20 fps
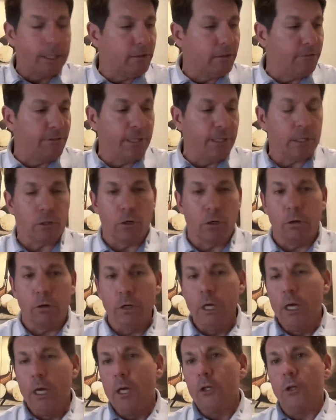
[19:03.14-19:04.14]
going into the
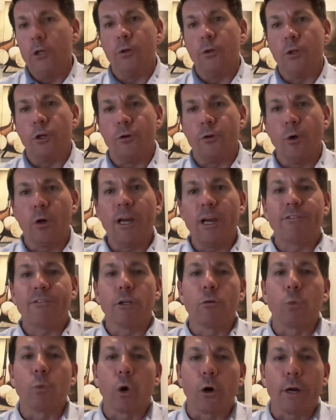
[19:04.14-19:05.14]
vehicle, you don't
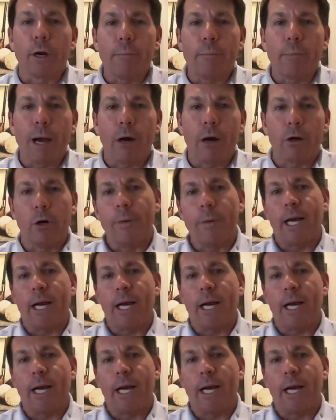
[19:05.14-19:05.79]
have to worry about,